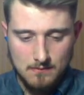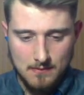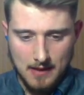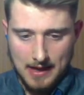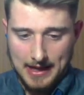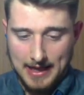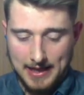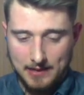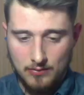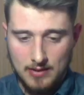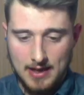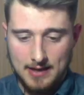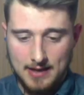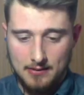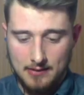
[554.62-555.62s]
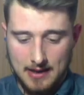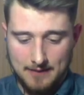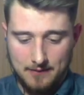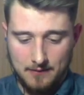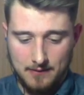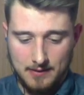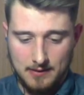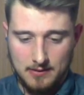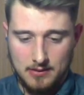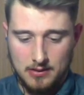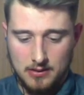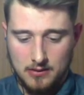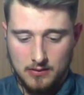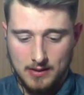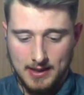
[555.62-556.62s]
I hate when I don't have a real...
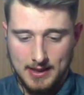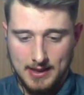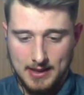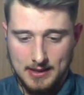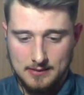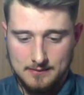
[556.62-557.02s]
Oh, okay.